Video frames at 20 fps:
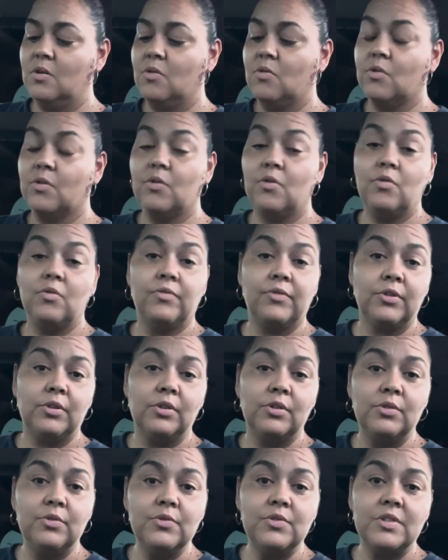or over
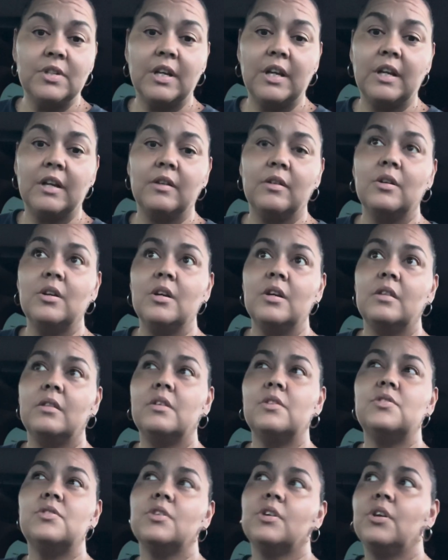losing
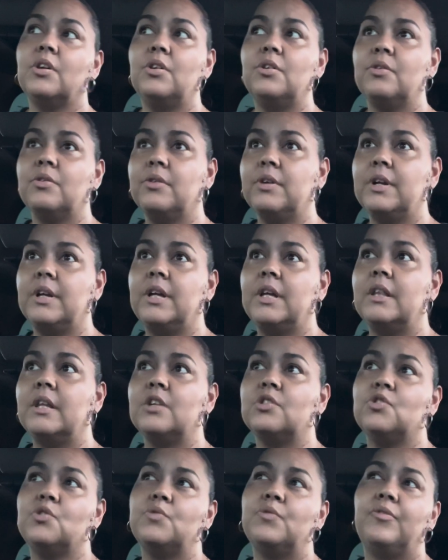the security
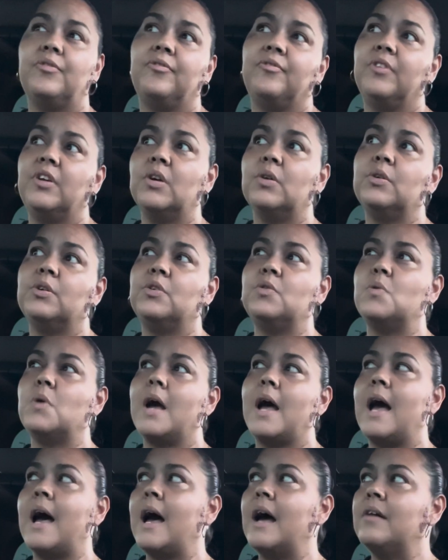that you feel you
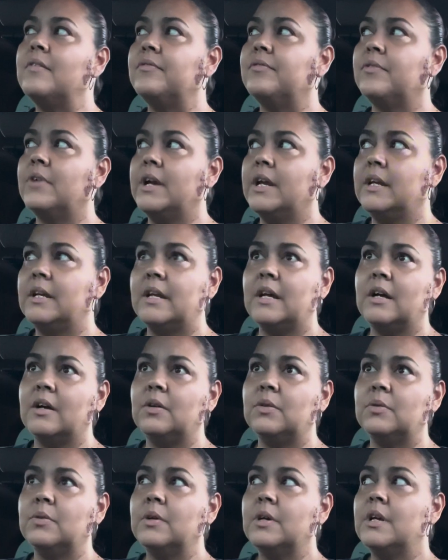have right
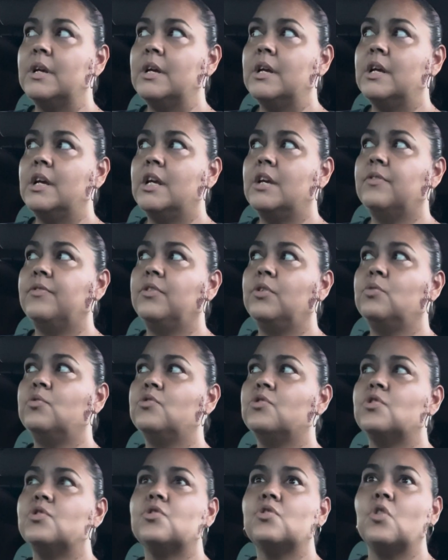now if you
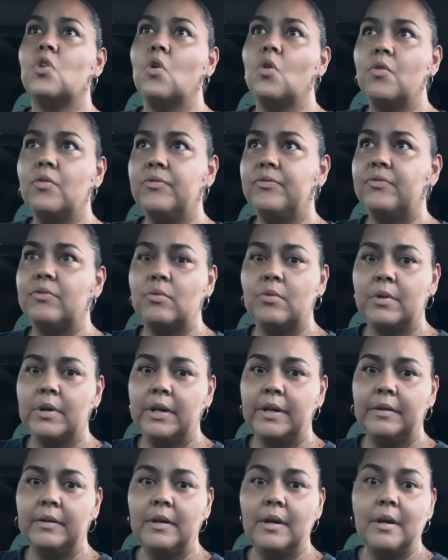just go for
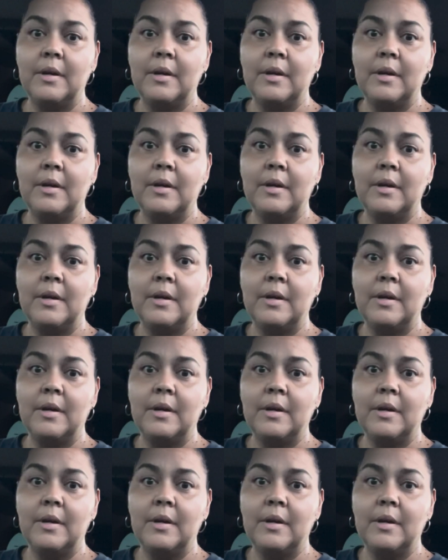it,